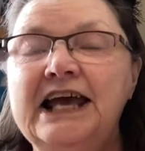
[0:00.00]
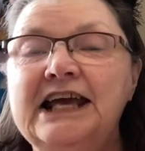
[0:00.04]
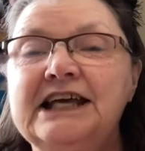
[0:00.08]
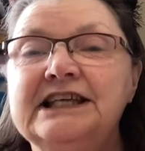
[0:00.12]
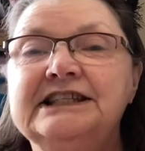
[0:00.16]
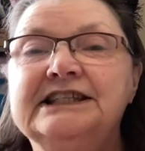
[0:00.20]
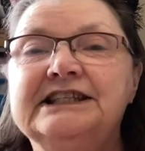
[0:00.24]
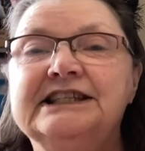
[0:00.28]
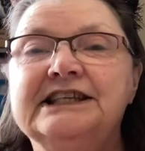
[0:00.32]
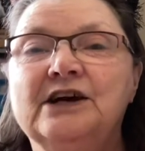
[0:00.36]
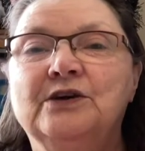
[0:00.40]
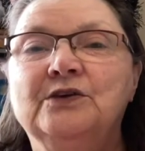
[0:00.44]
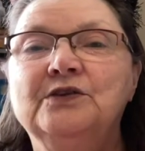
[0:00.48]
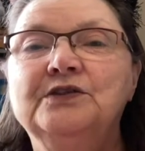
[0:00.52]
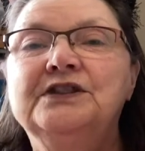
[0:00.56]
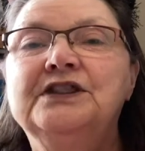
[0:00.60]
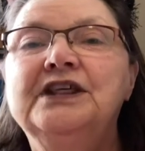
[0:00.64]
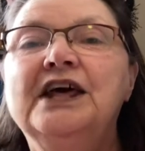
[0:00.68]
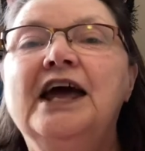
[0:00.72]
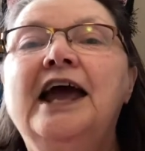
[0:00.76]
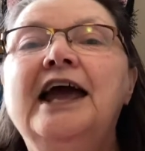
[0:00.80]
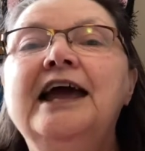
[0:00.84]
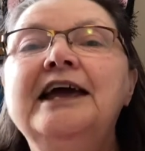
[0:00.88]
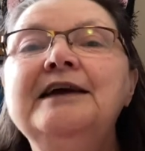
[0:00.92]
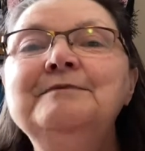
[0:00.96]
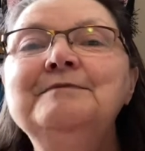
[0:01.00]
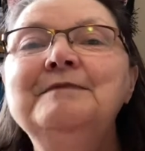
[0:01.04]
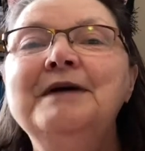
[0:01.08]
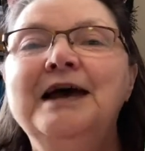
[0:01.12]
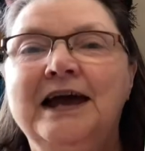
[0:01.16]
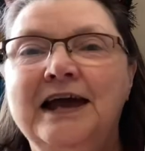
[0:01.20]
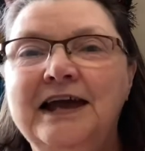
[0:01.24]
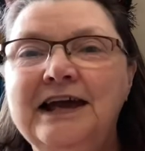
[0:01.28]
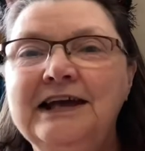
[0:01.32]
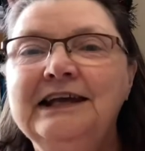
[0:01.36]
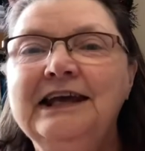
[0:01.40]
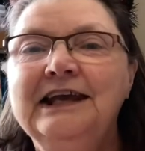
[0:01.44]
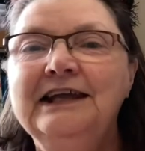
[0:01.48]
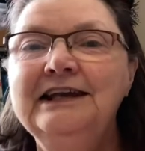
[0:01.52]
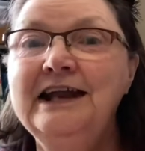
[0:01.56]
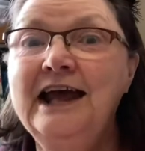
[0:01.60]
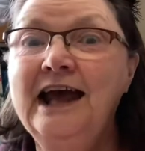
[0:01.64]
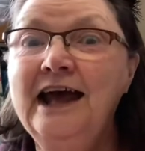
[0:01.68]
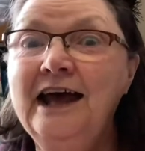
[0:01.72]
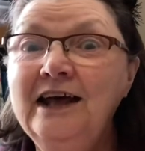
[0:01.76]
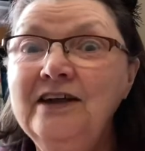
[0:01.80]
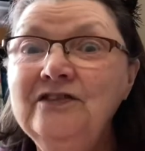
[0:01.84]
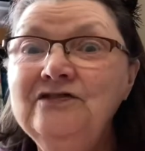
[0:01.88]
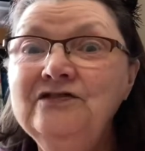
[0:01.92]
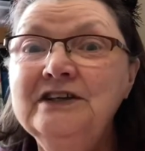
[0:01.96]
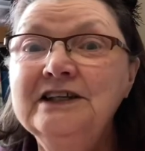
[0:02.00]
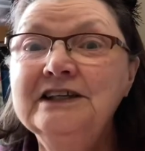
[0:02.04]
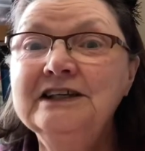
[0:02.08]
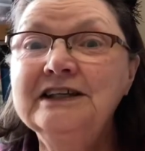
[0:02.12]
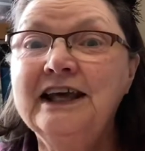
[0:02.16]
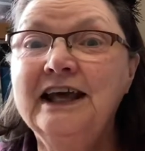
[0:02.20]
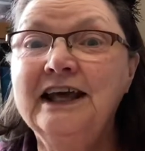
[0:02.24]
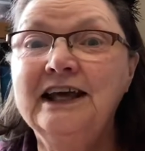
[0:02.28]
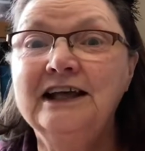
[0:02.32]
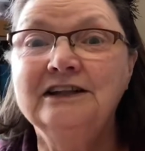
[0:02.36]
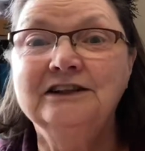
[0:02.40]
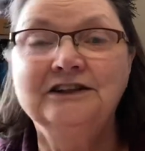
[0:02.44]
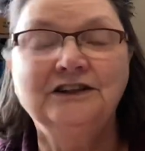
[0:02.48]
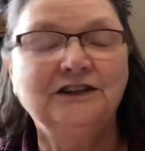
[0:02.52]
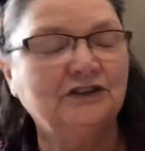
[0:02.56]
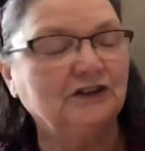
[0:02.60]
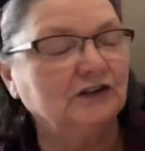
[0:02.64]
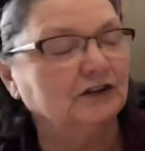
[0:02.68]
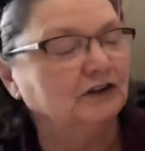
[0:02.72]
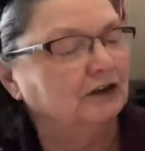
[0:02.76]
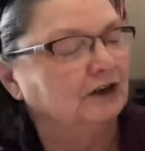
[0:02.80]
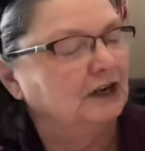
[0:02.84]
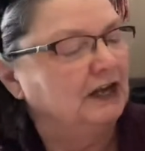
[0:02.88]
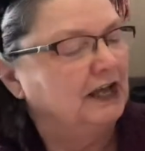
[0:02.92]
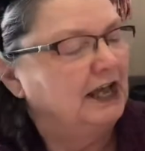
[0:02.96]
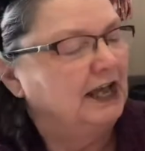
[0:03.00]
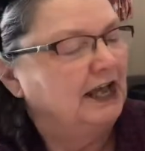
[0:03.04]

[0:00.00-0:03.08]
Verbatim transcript: So they make an advent calendar.